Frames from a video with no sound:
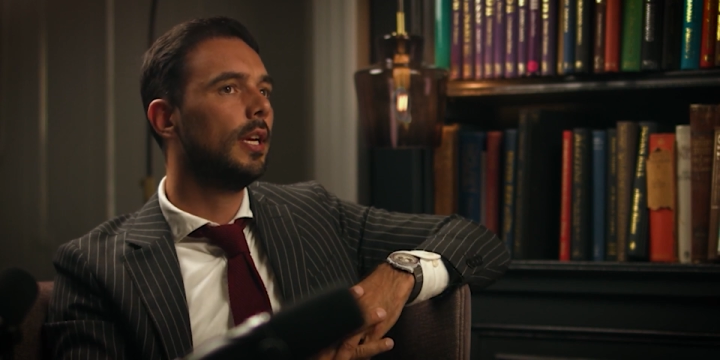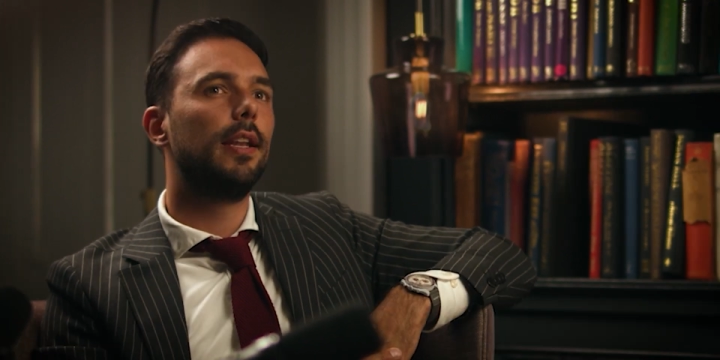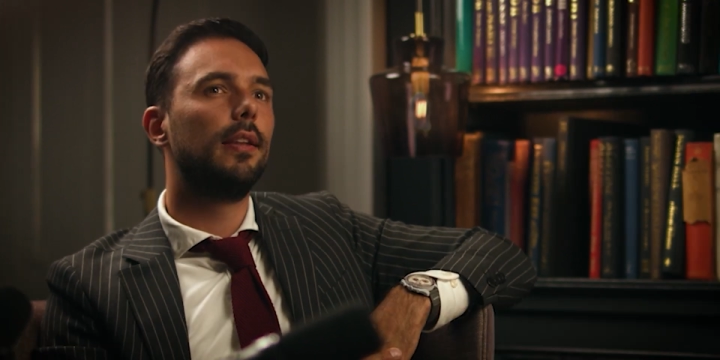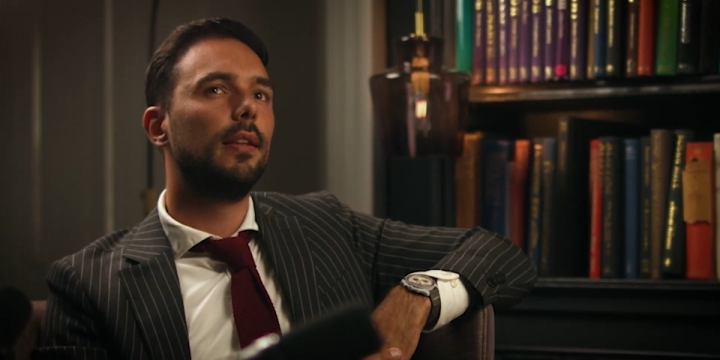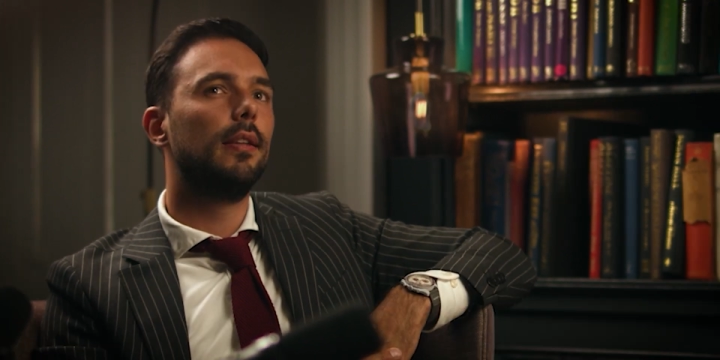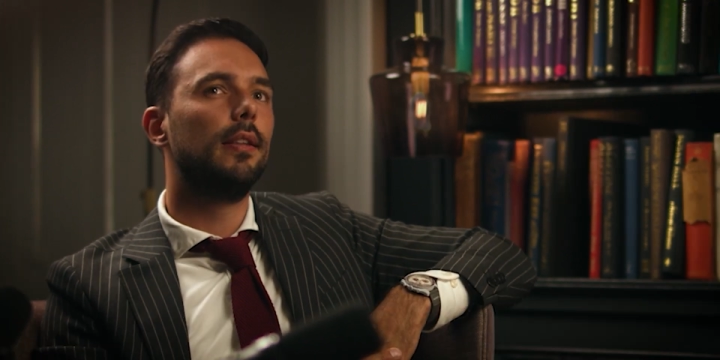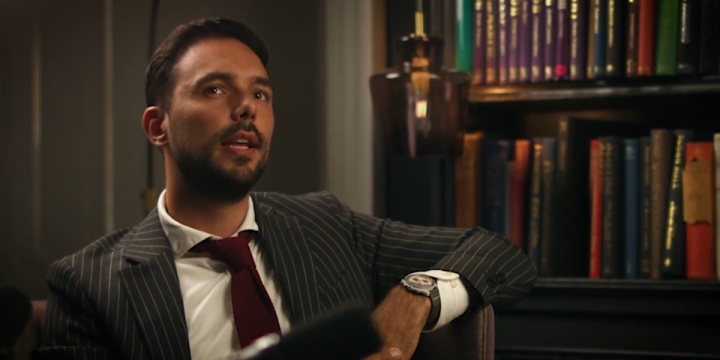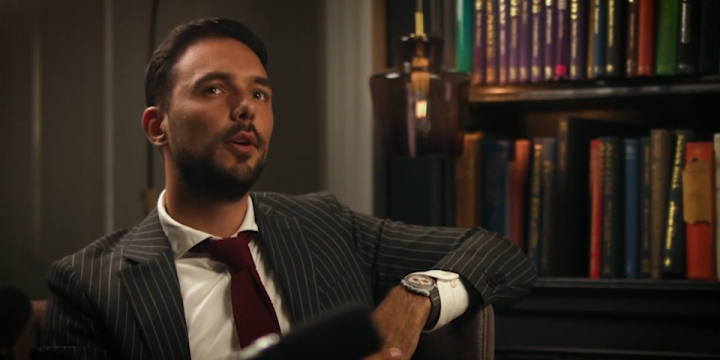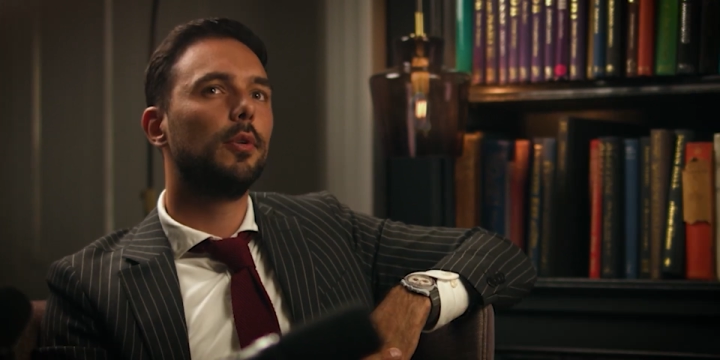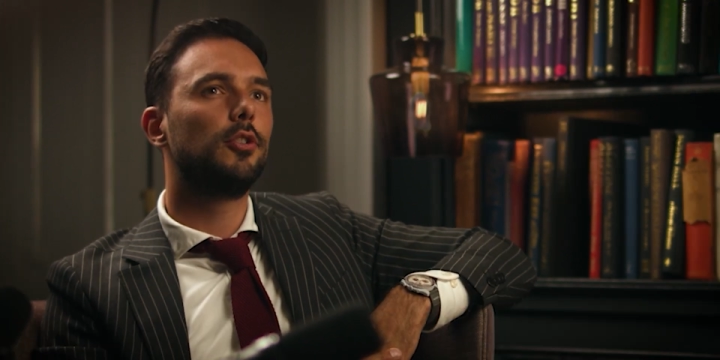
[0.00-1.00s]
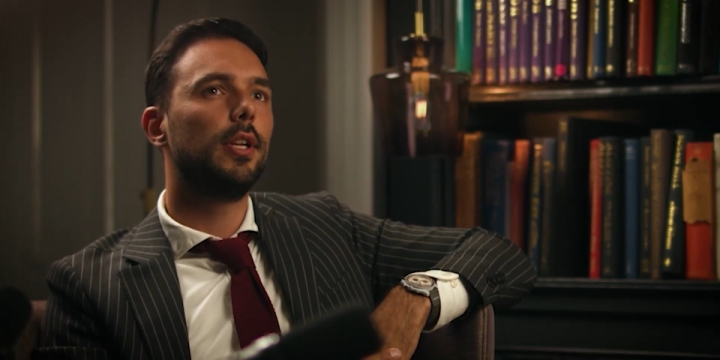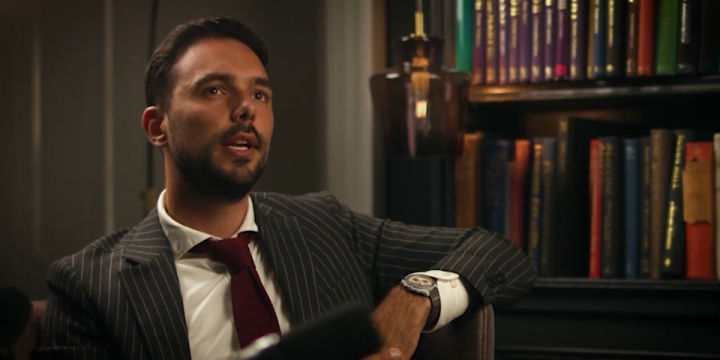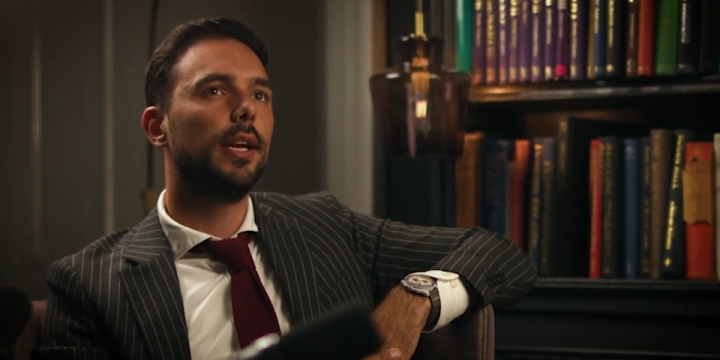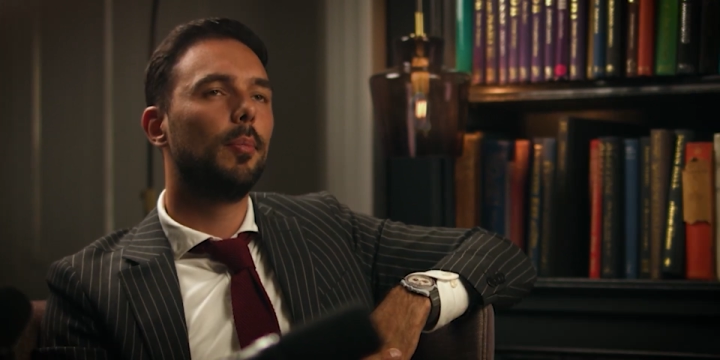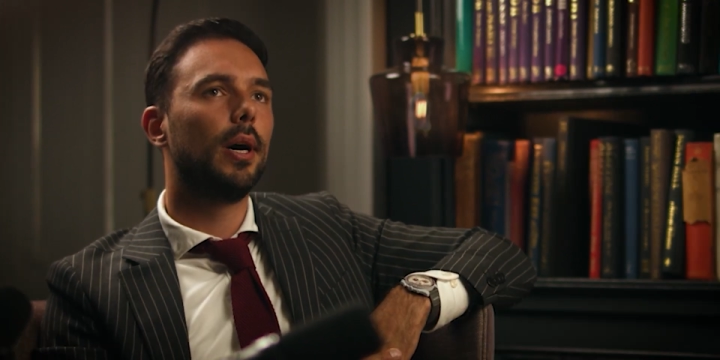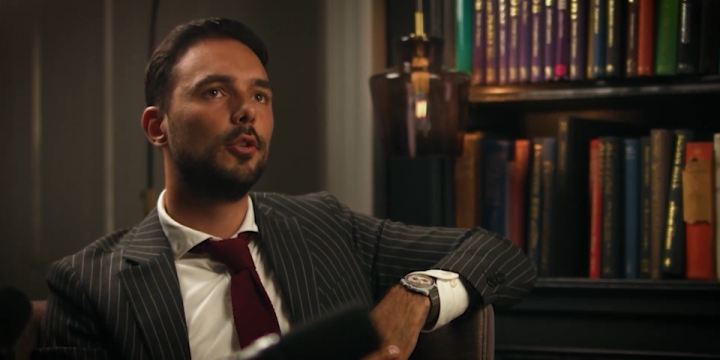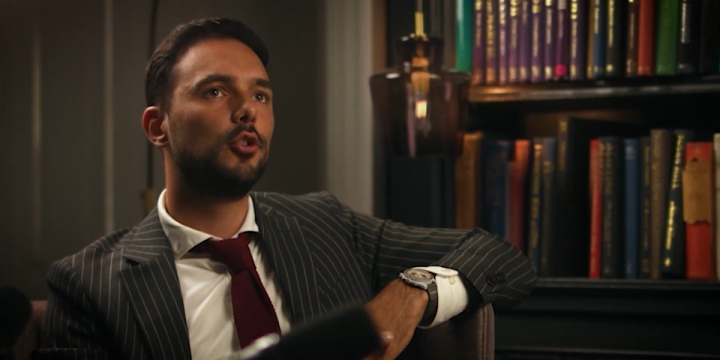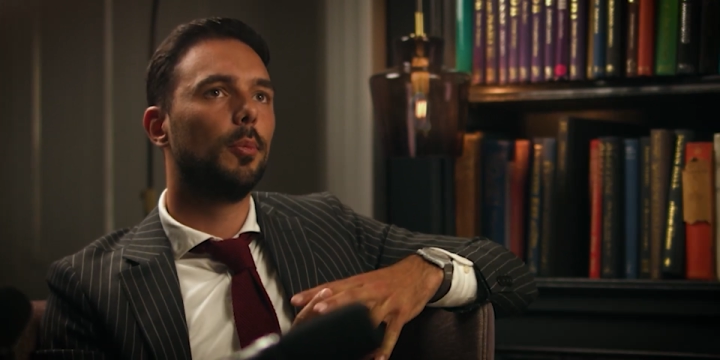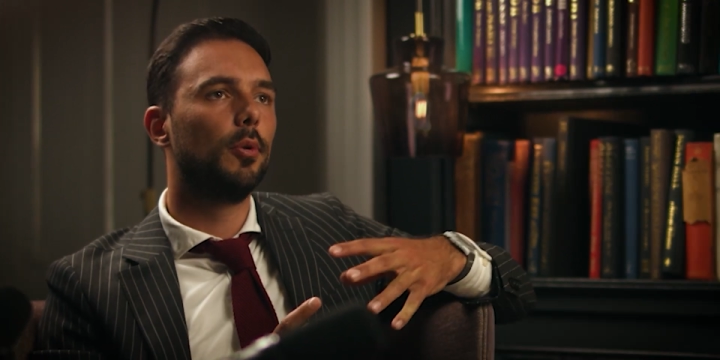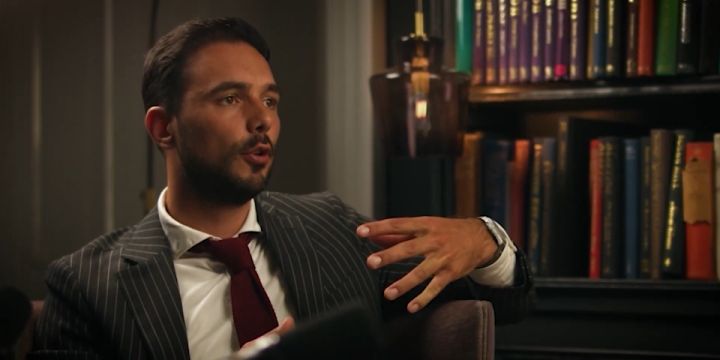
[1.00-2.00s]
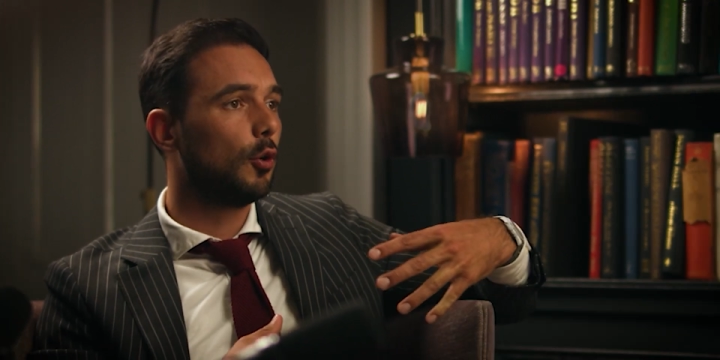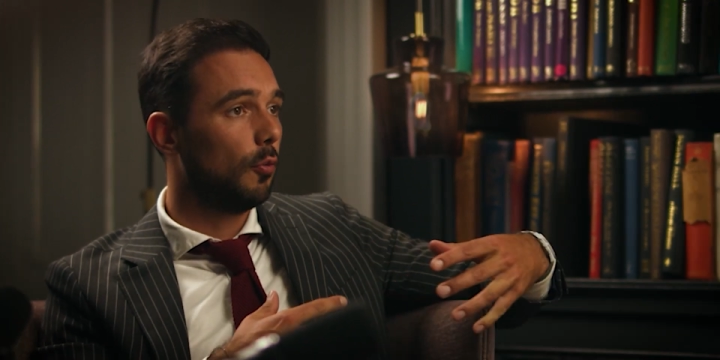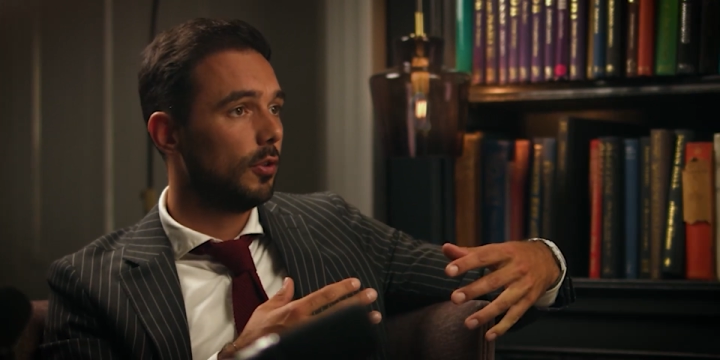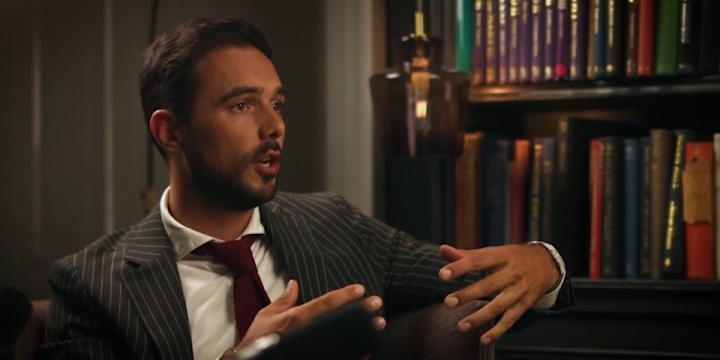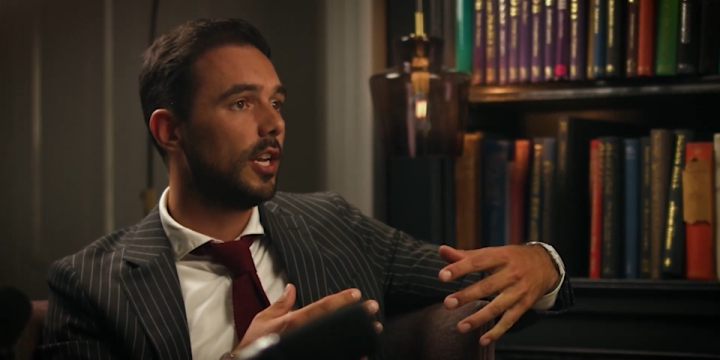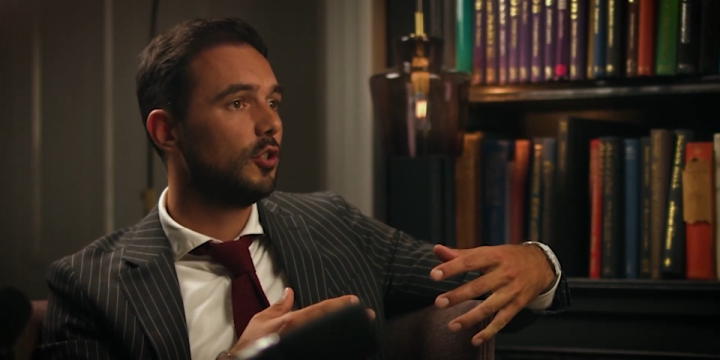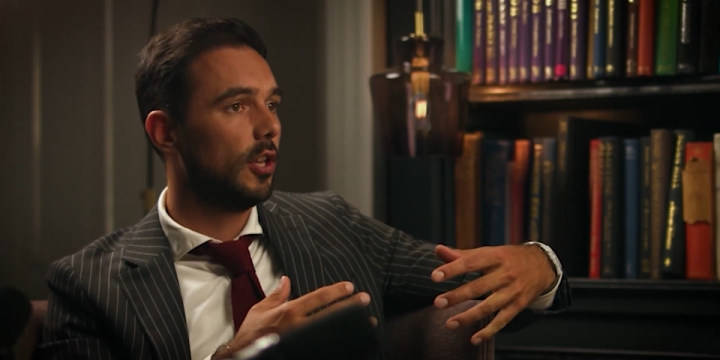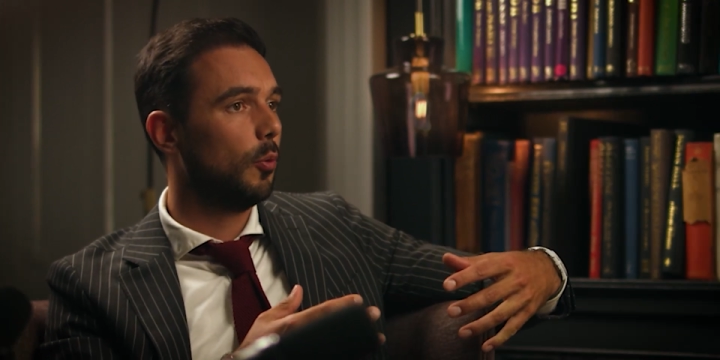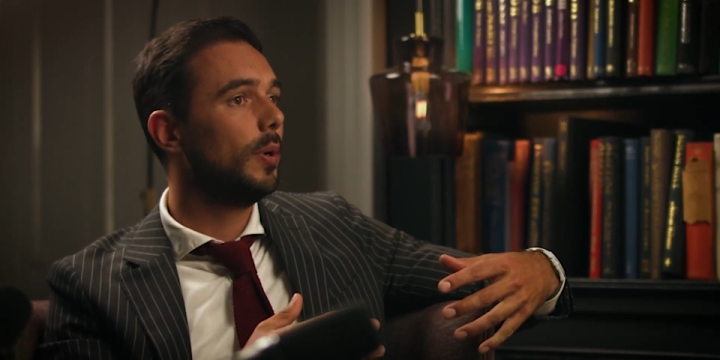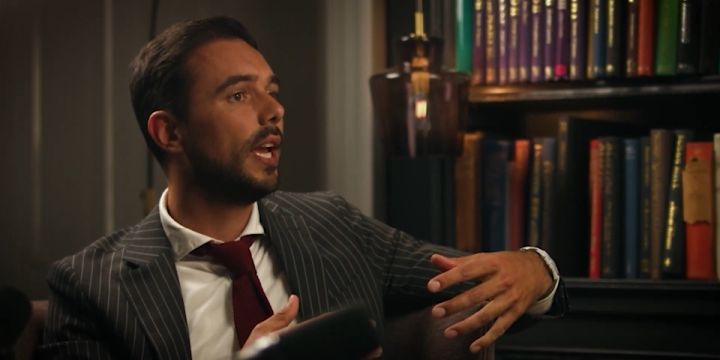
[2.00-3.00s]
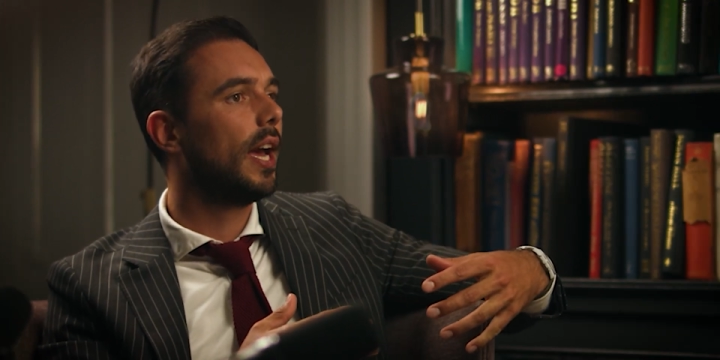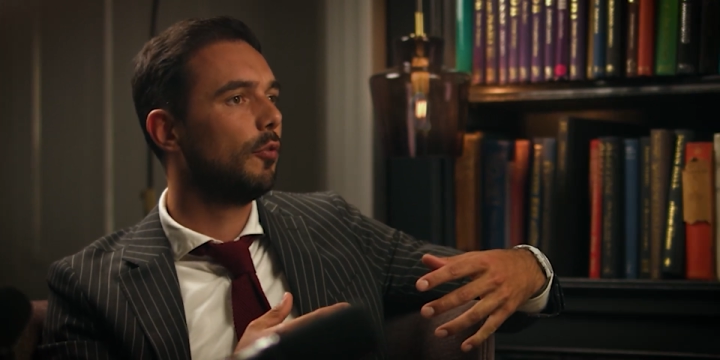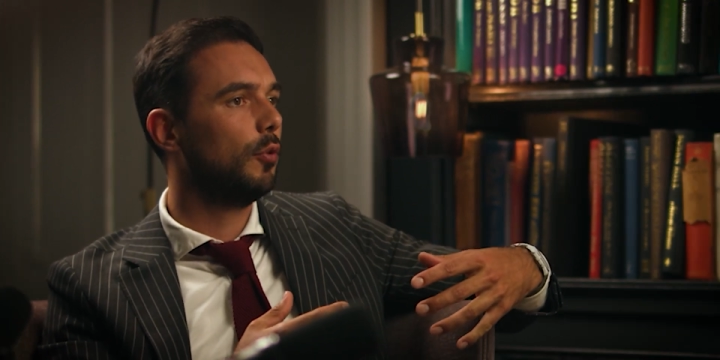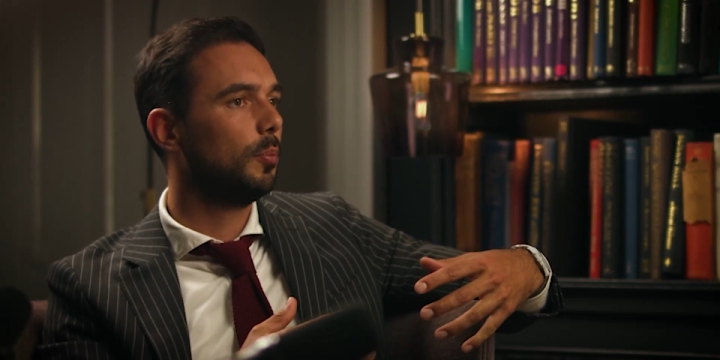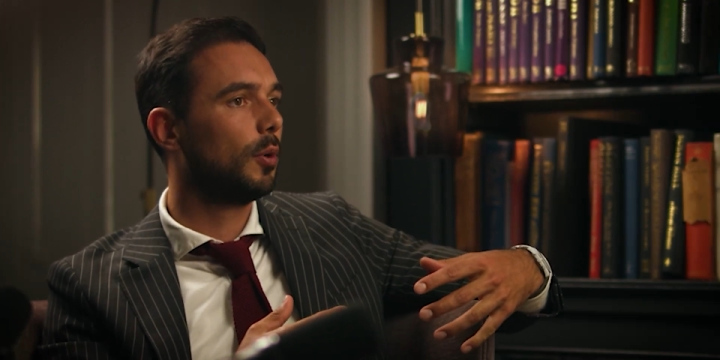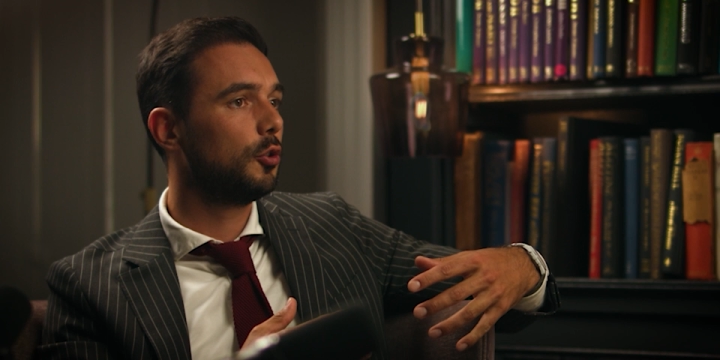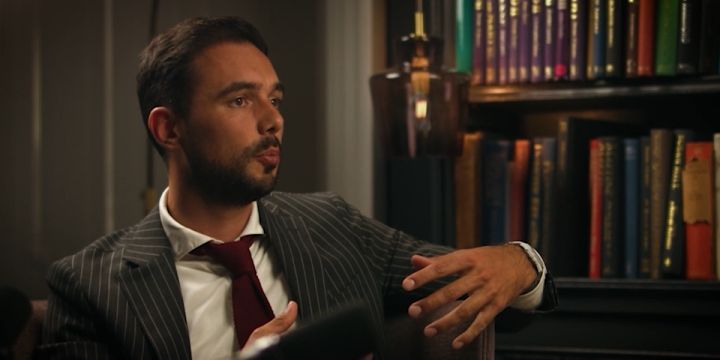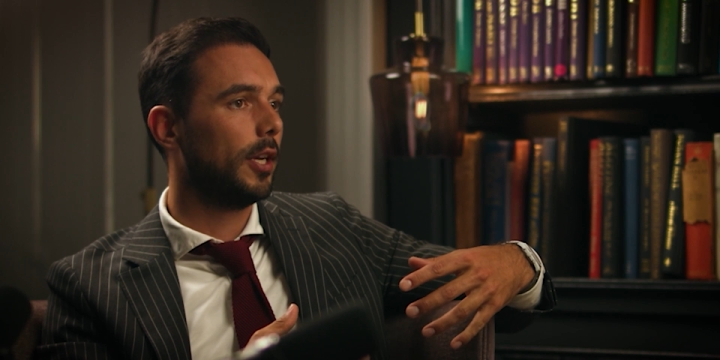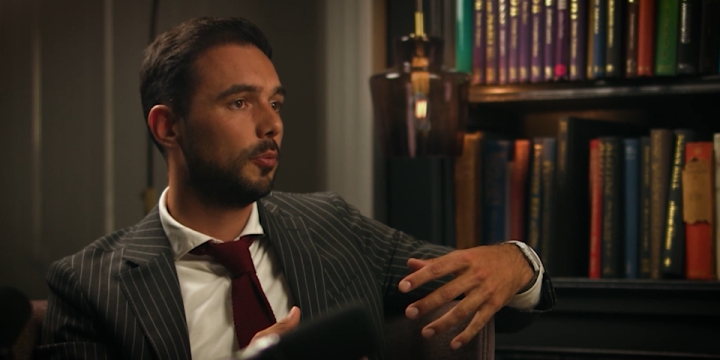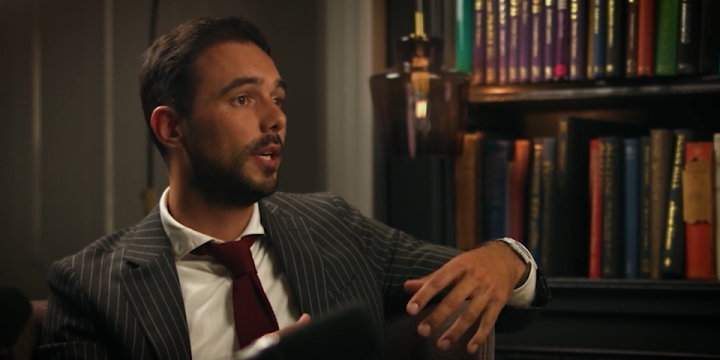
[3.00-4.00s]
And then I was thinking about some of the conversations that we have with prospects,